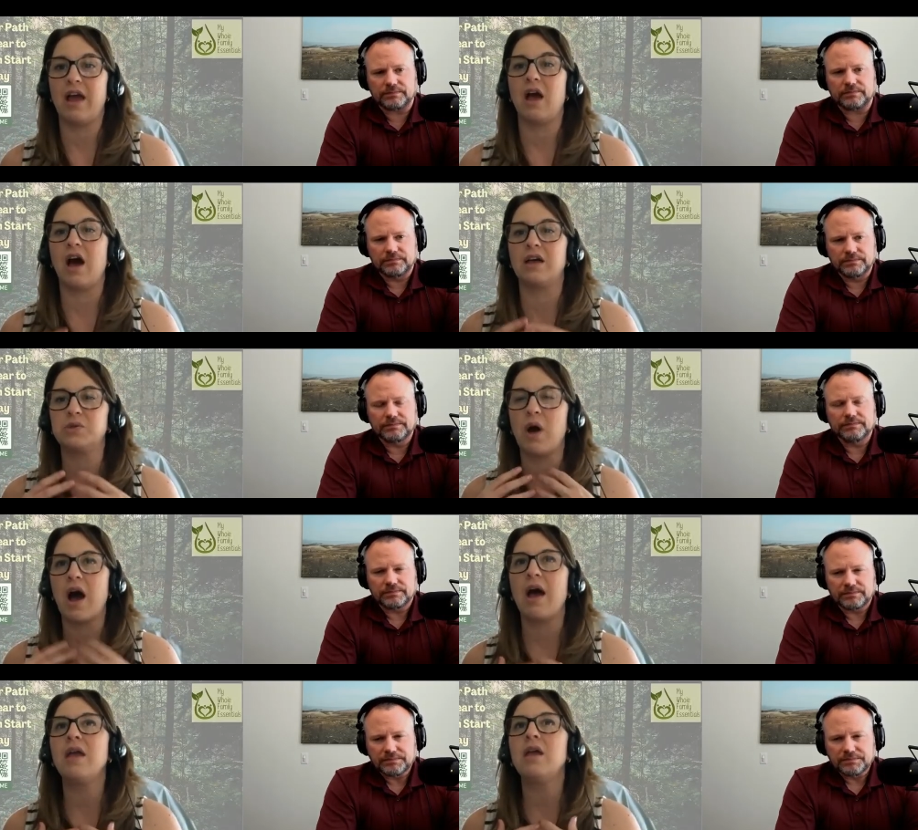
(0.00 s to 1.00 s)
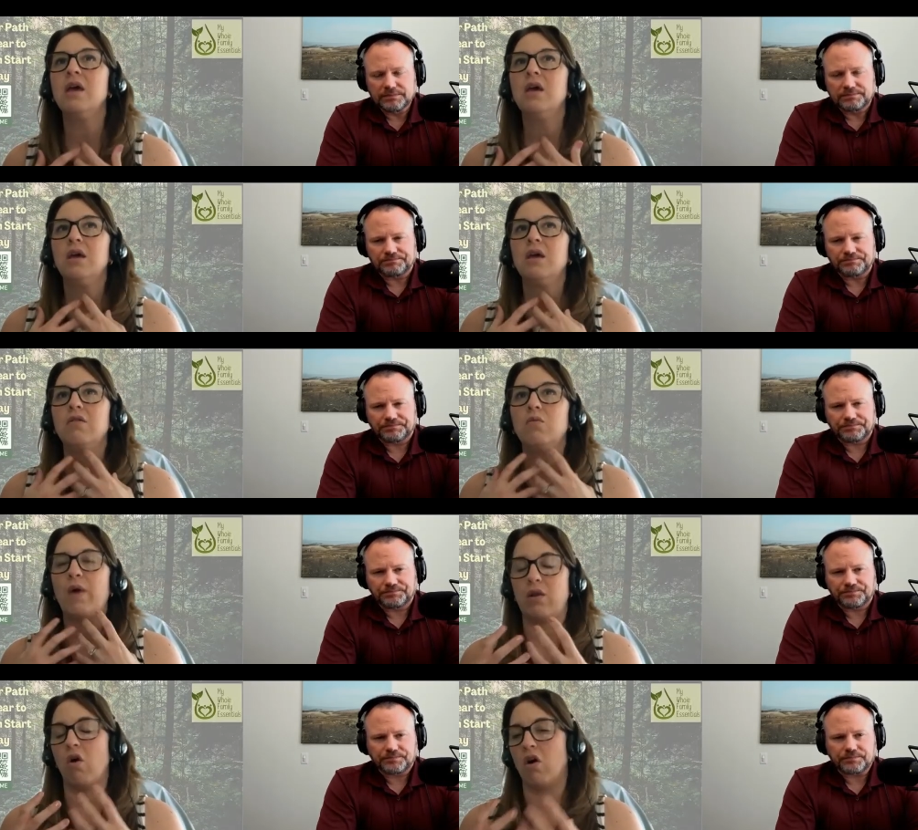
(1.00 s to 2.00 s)
Speaker 1: I uh, so I
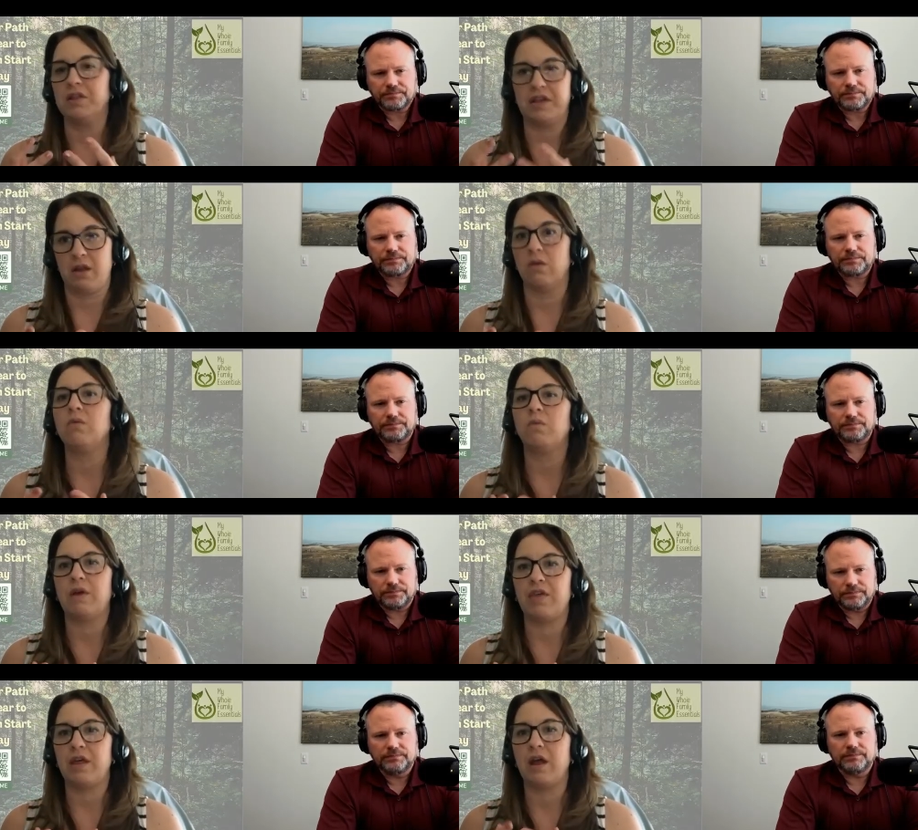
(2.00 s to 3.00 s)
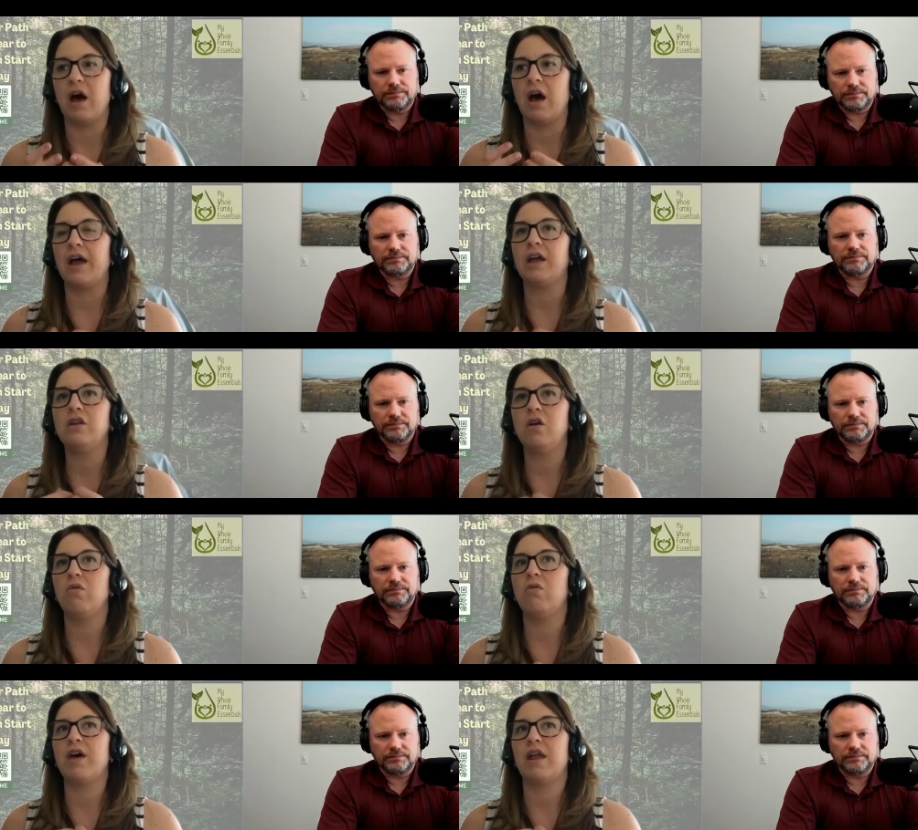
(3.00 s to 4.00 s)
went all in with it. I
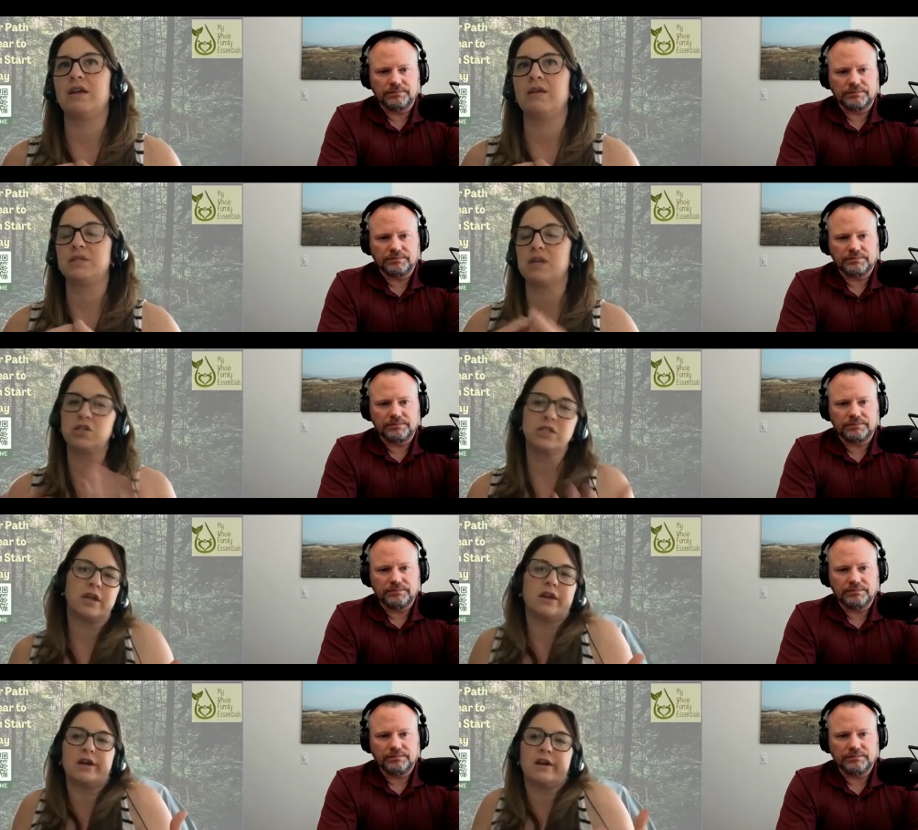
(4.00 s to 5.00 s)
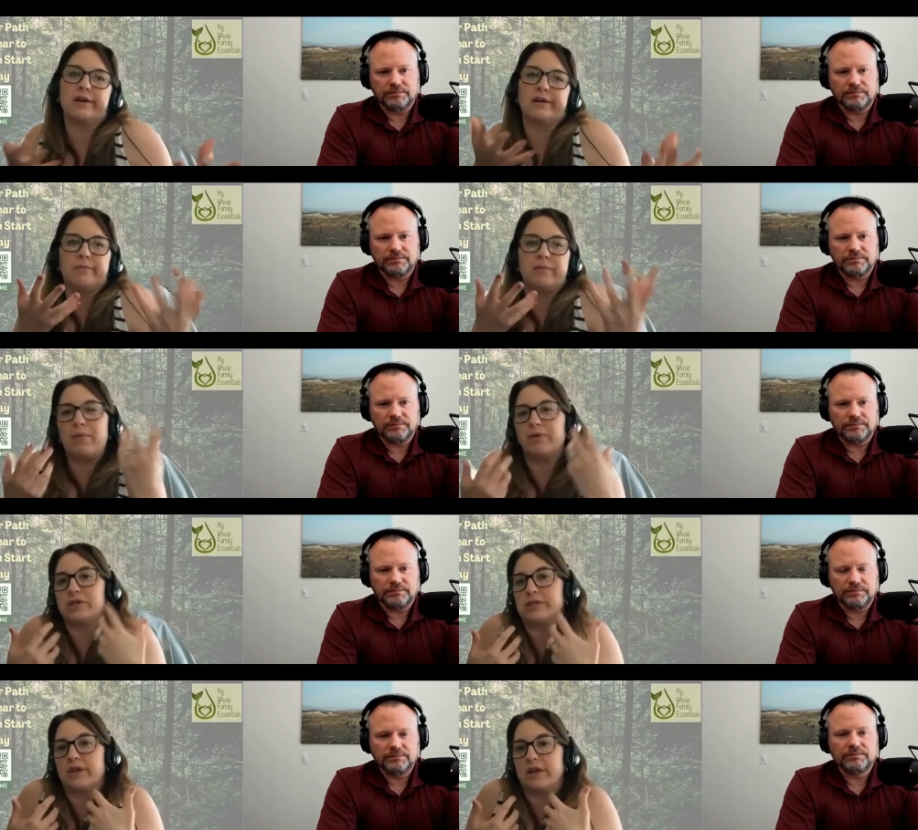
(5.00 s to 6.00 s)
know that it's not just going to people are
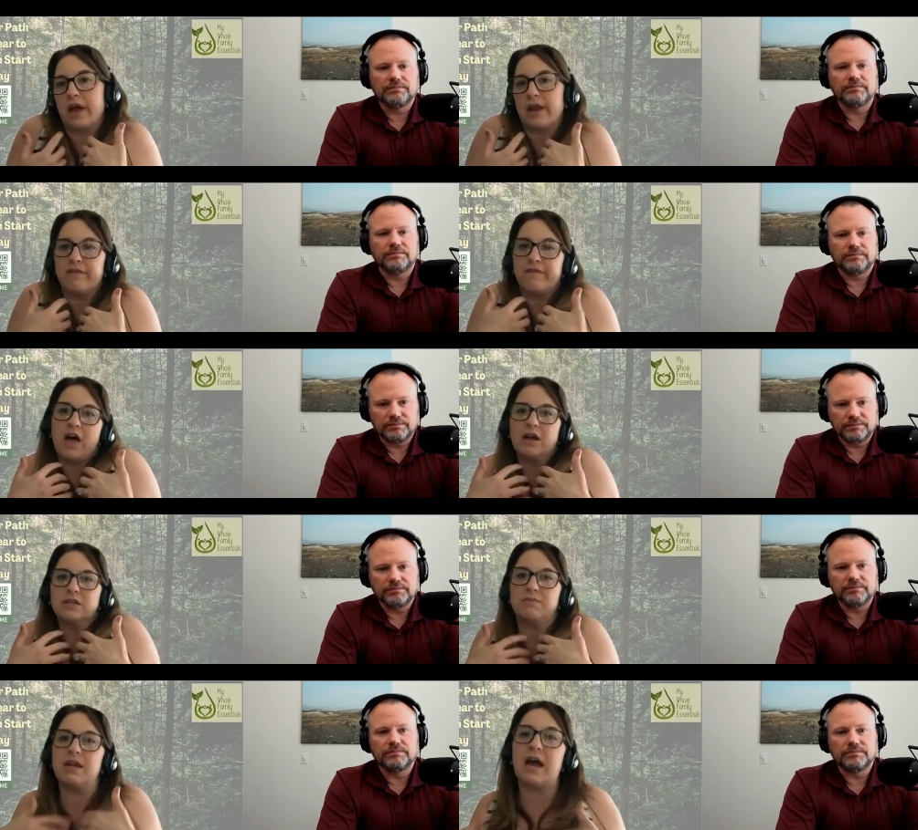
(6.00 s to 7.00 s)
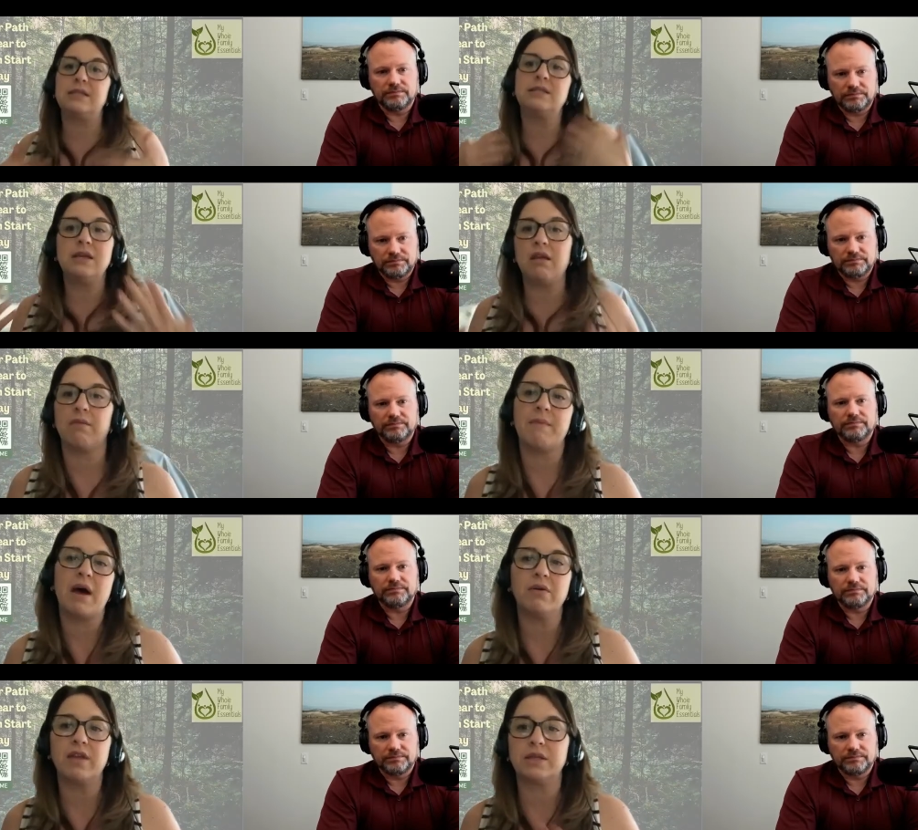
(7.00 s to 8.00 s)
just going to kind of flock to me. I seek them
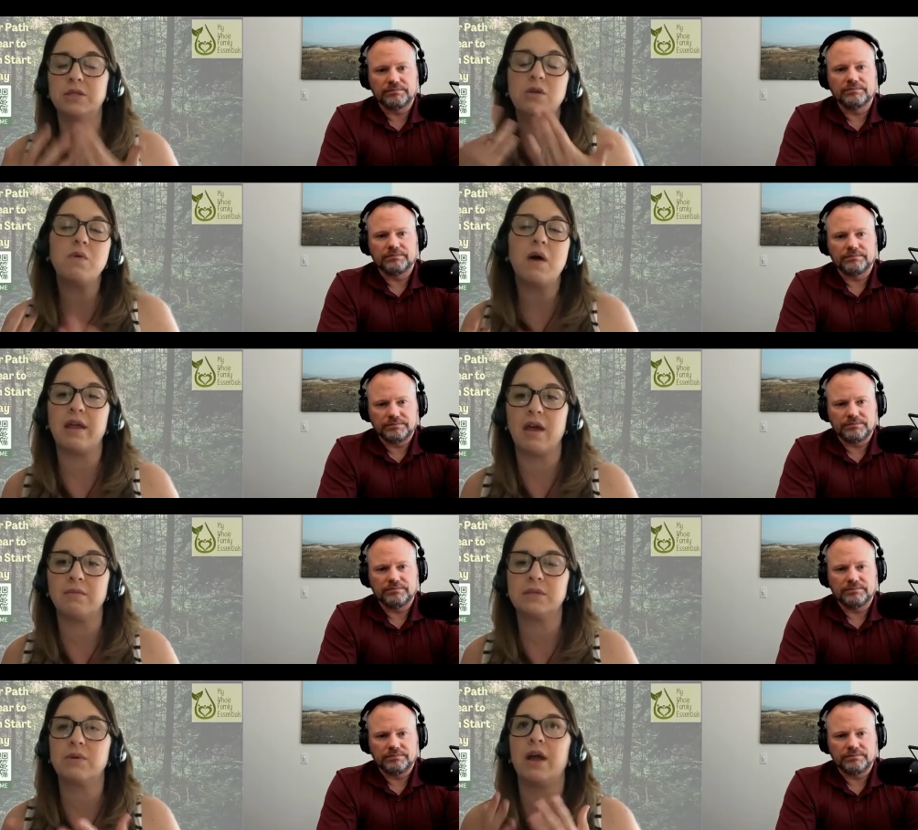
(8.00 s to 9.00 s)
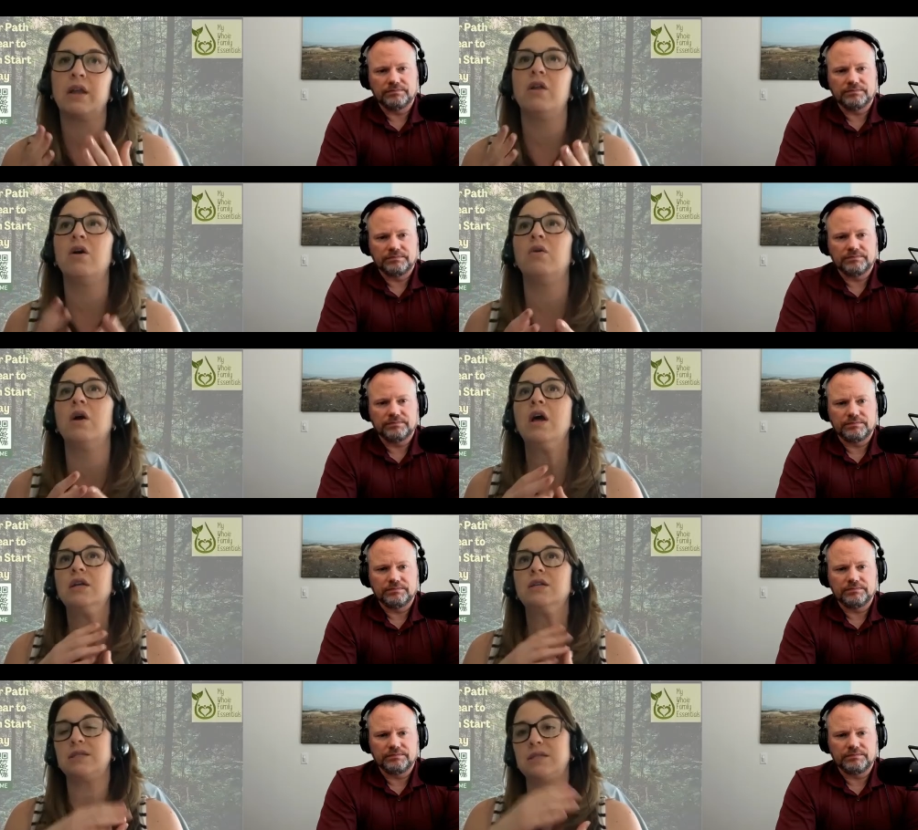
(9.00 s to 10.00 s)
out. That's who I am. So I know
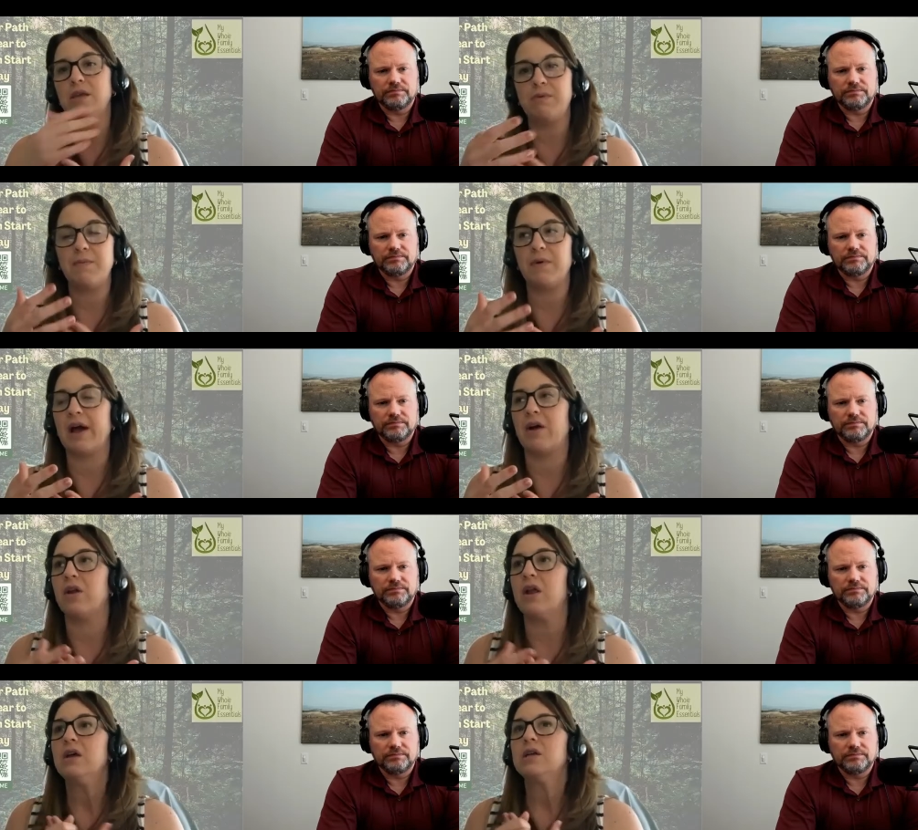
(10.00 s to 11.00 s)
to seek people out.